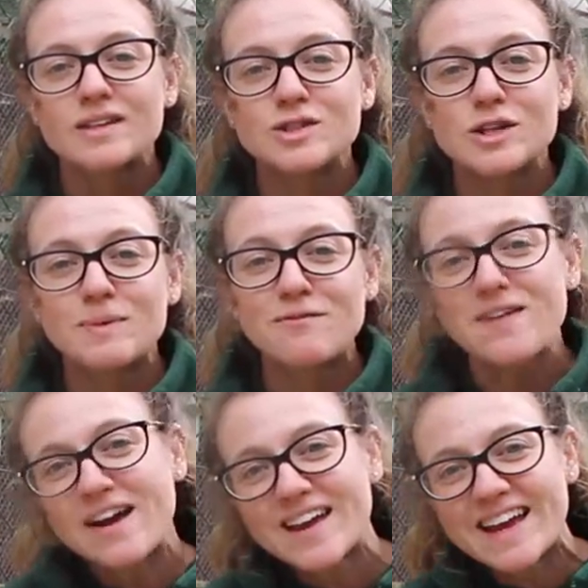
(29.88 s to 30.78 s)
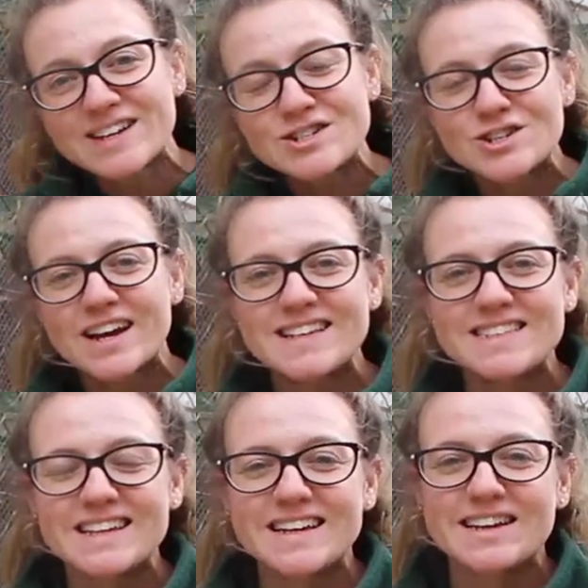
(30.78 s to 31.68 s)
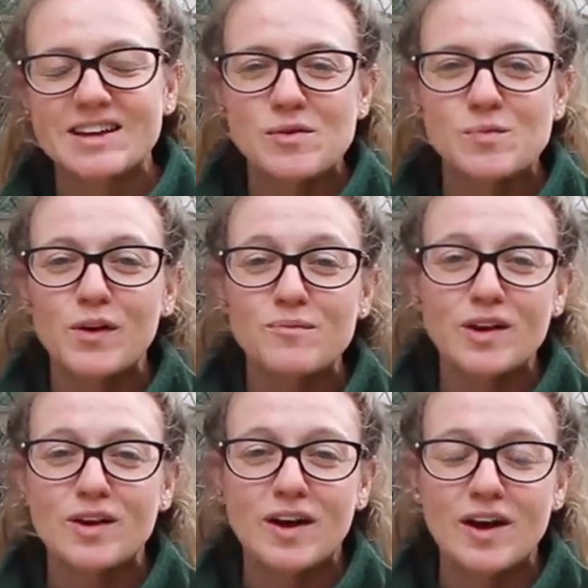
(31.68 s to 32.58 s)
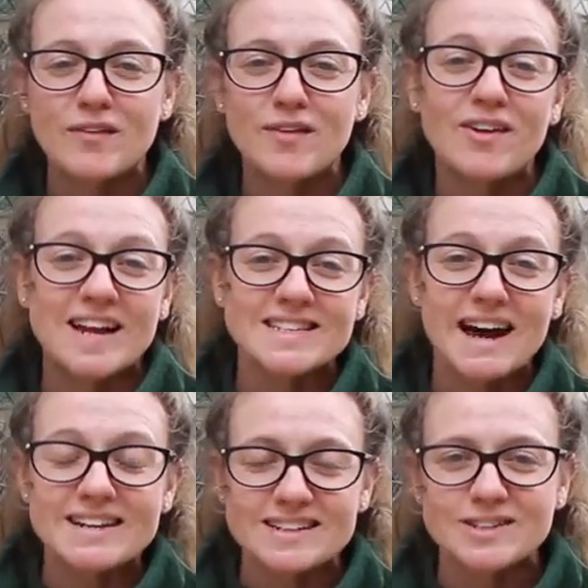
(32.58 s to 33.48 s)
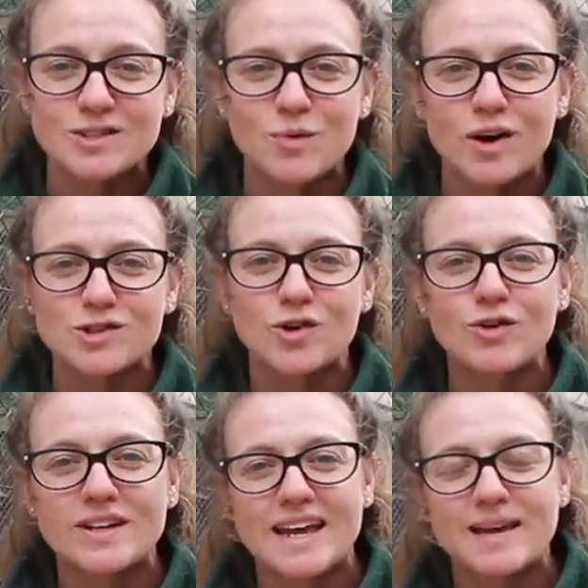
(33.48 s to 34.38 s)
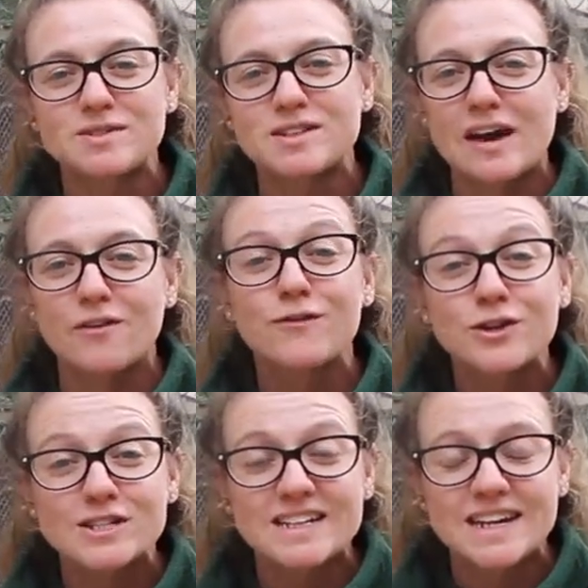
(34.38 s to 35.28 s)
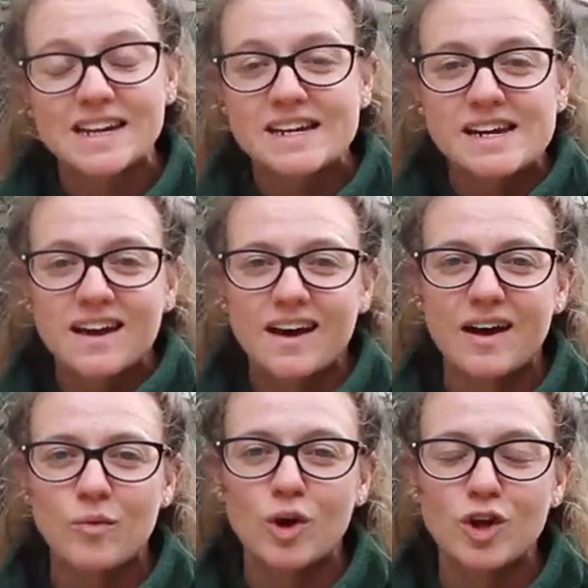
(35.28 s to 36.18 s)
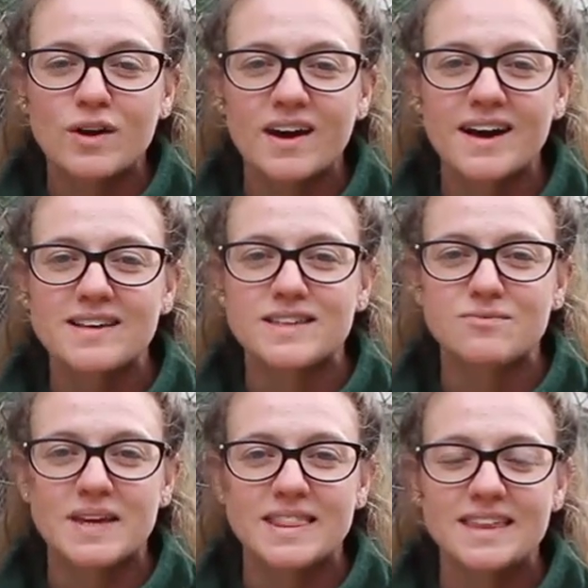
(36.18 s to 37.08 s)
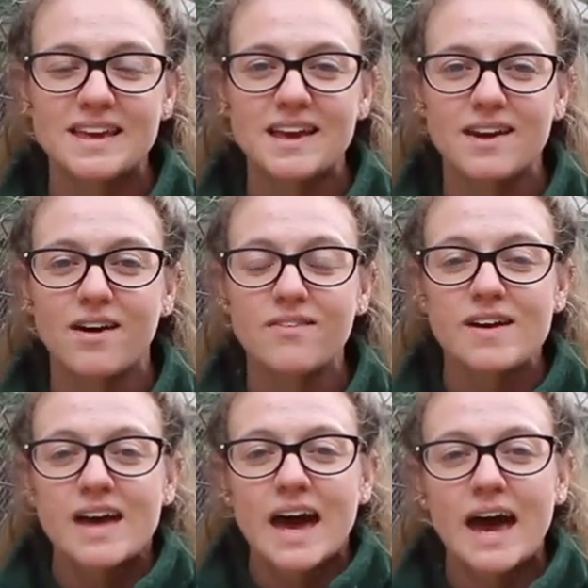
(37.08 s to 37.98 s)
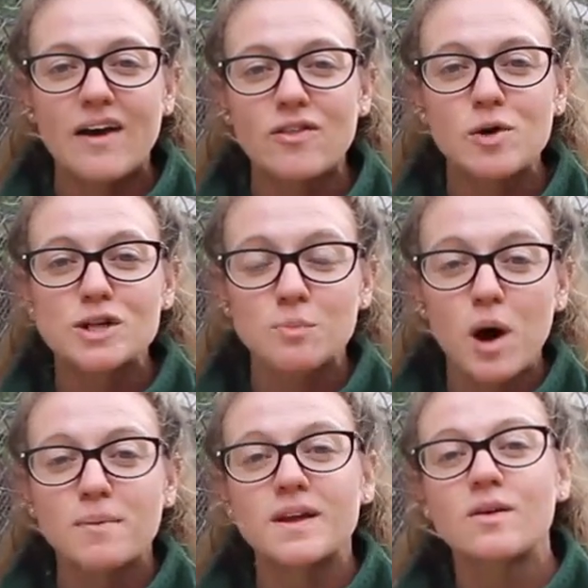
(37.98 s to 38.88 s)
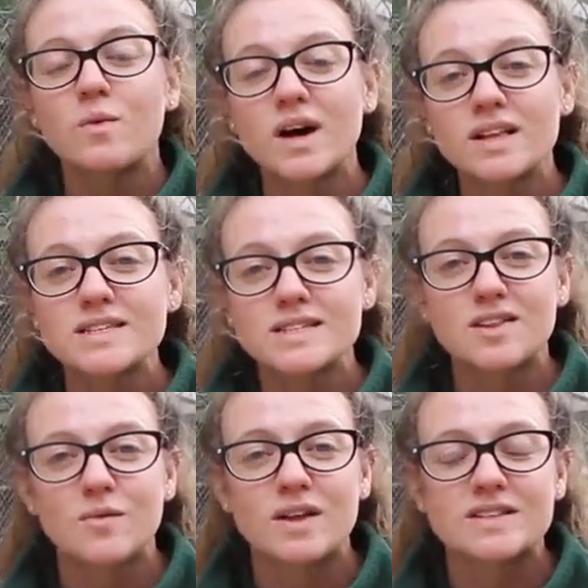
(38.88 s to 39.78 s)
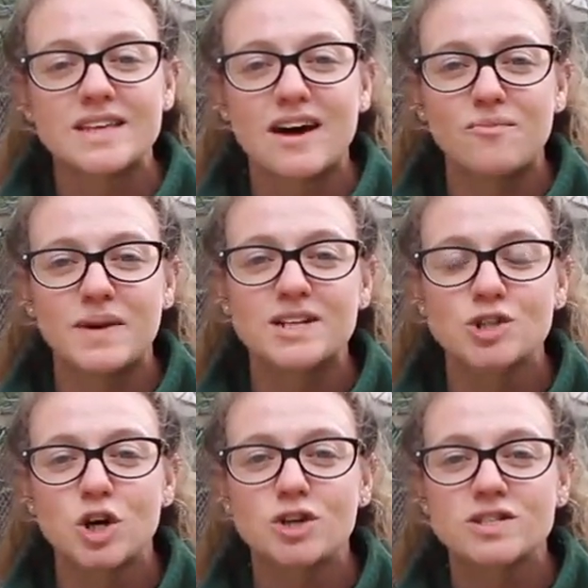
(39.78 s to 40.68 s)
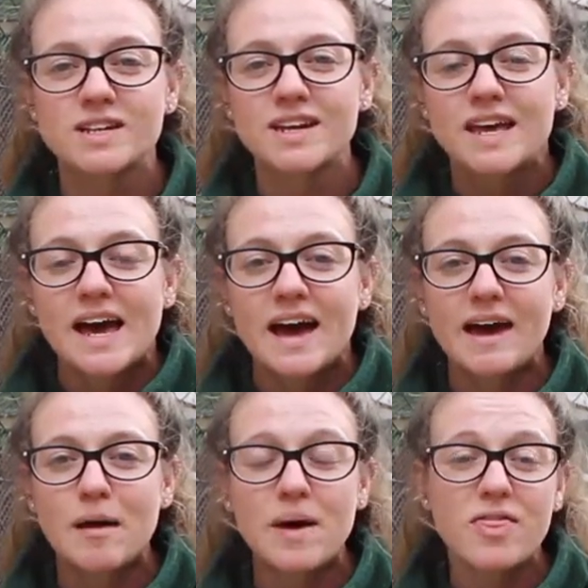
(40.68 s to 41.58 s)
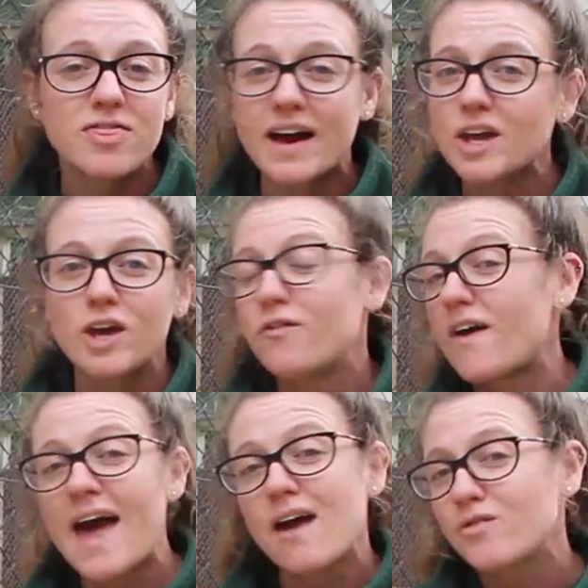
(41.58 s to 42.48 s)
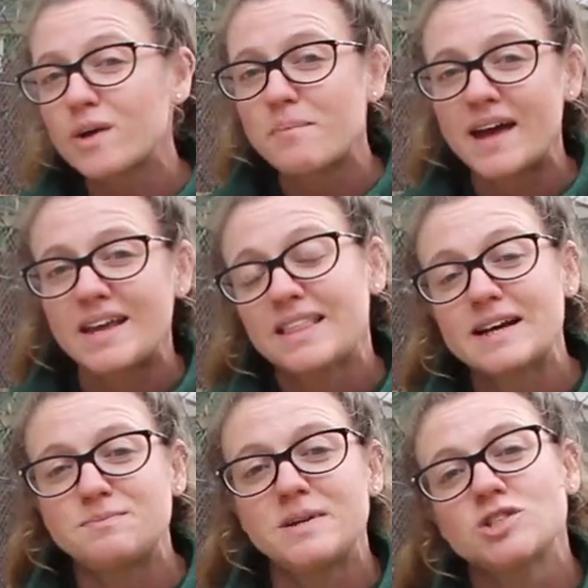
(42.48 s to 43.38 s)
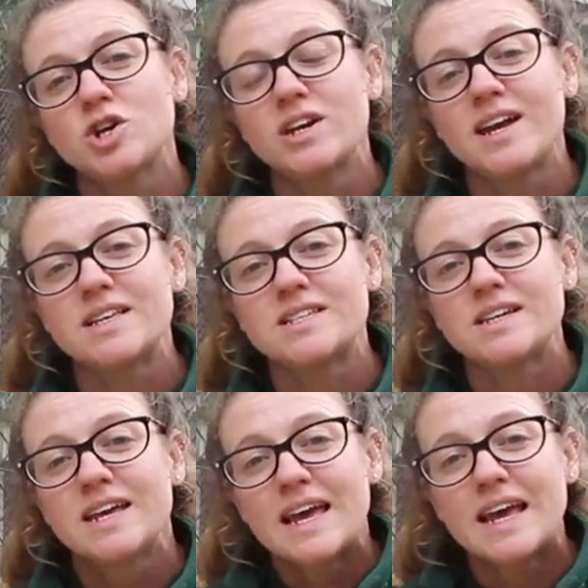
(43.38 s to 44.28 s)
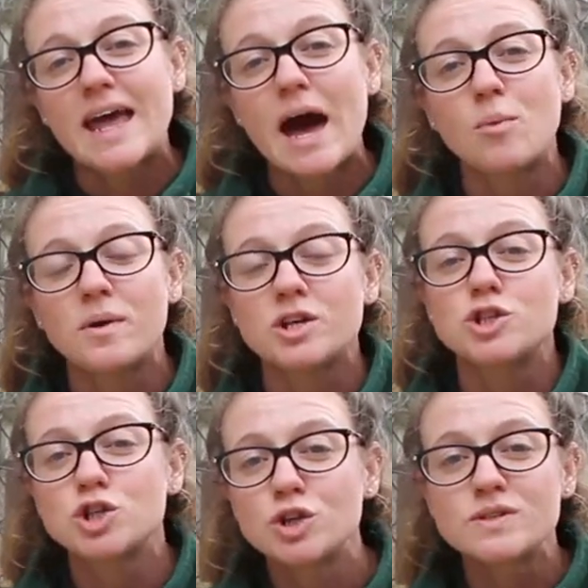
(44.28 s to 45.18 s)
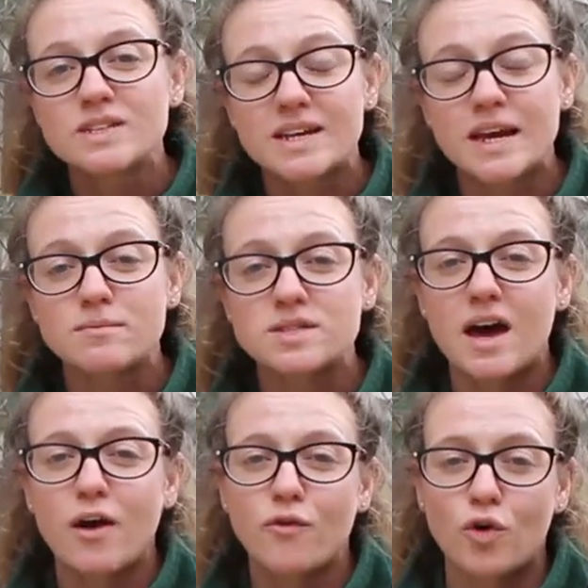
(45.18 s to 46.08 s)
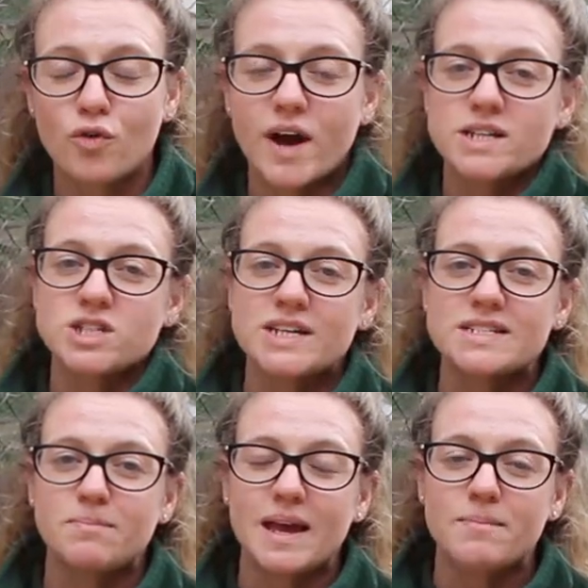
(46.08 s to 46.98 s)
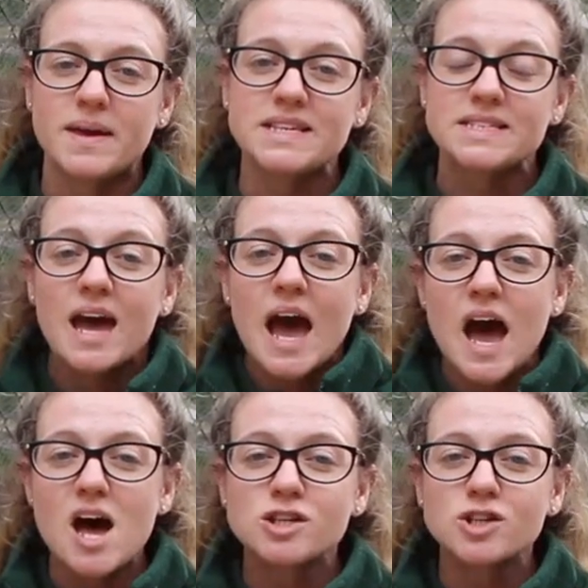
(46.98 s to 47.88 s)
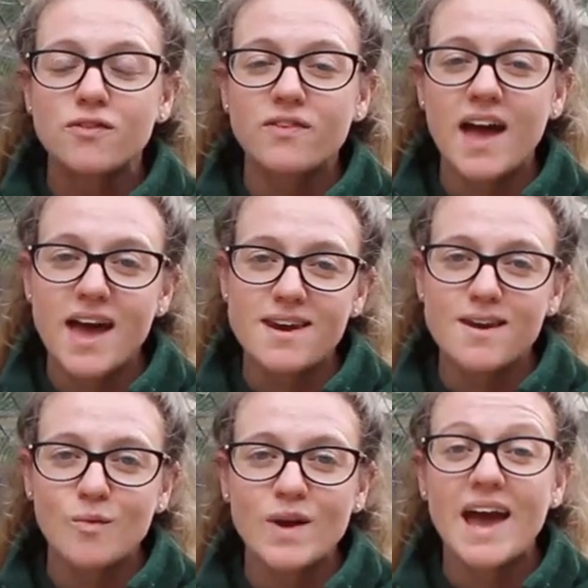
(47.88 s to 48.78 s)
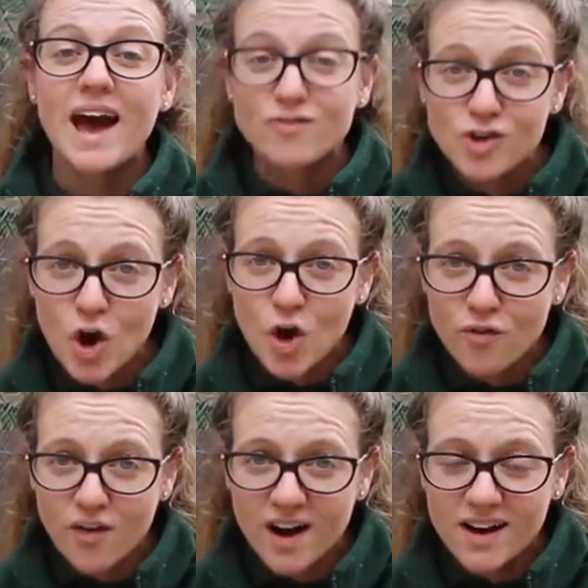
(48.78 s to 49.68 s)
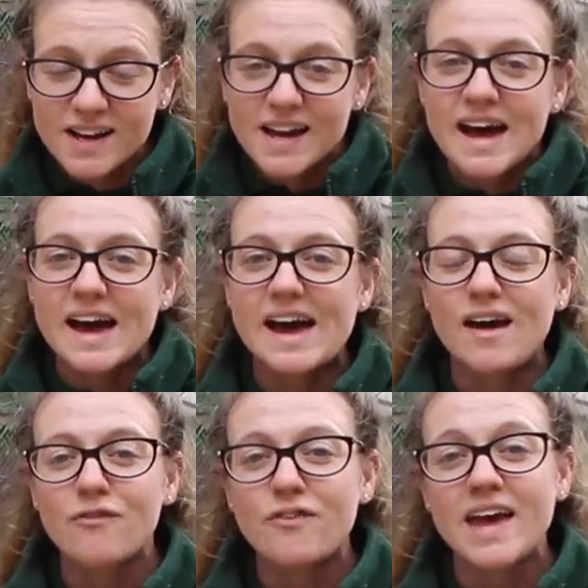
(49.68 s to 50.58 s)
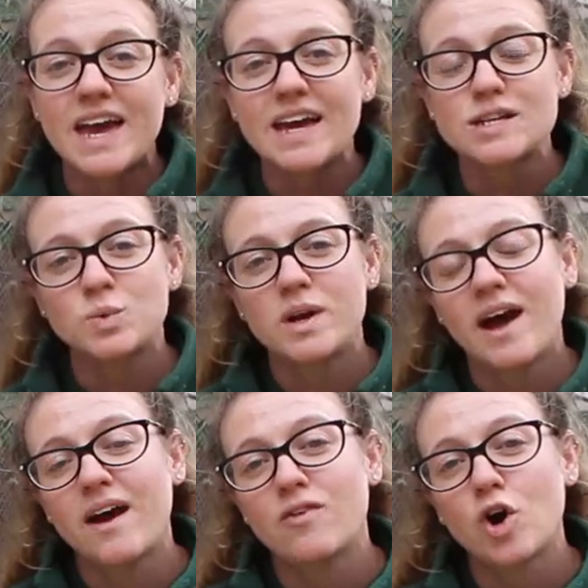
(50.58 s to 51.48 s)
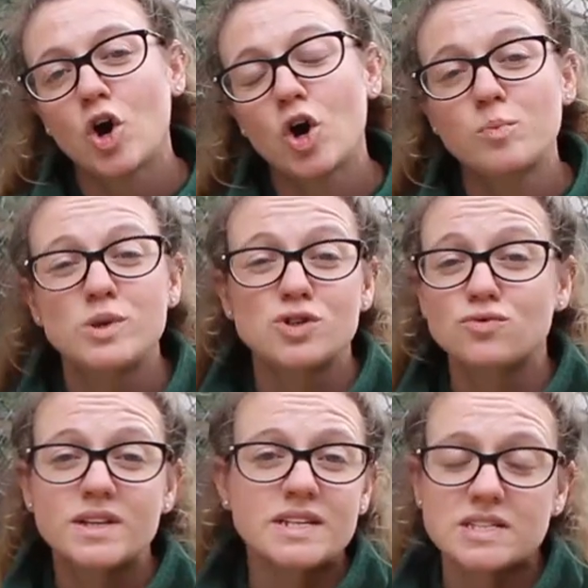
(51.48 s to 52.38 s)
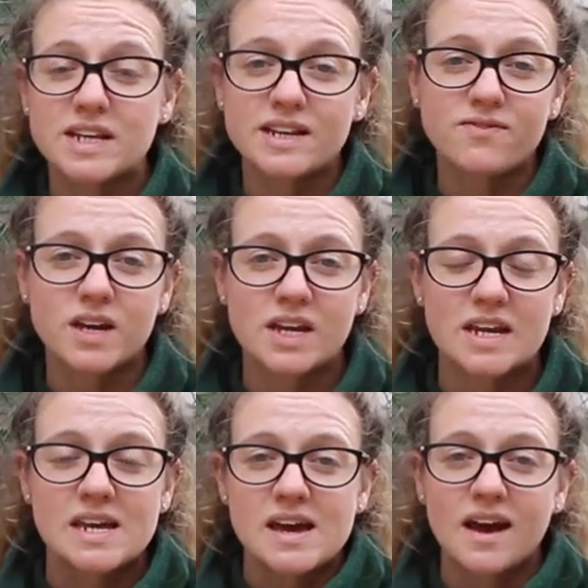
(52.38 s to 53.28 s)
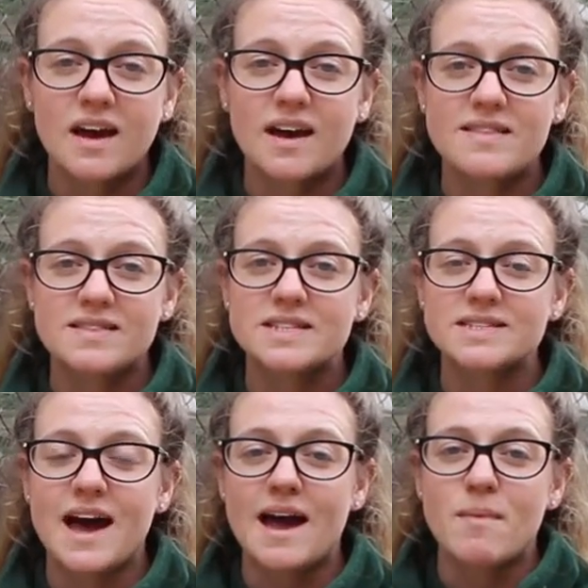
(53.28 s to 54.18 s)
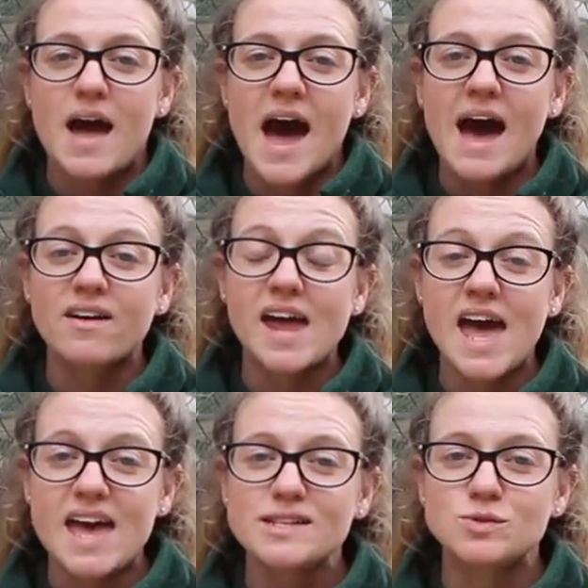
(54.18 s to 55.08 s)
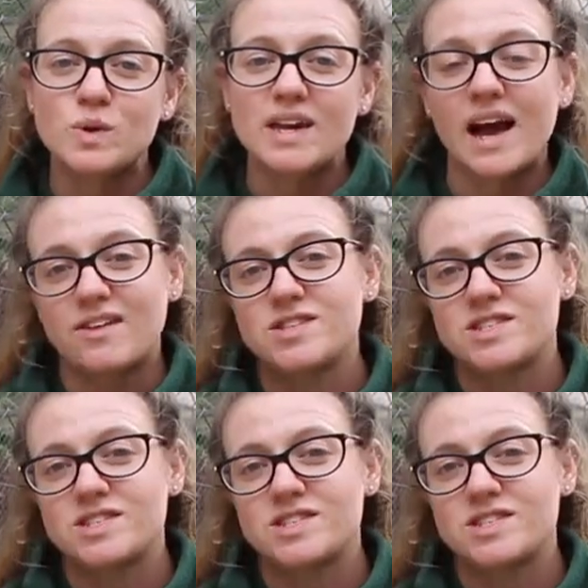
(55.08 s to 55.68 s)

So it's been very interesting, and we've been very excited to watch all the names flooding in, what you guys have been thinking of. The most popular ones are the ones that have been chosen, and thank you for every penny that's been donated in helping us choose the names for our cheetah babies. So for N, we have Nova. For H, we have Hope, which is really significant in this time. And S, we have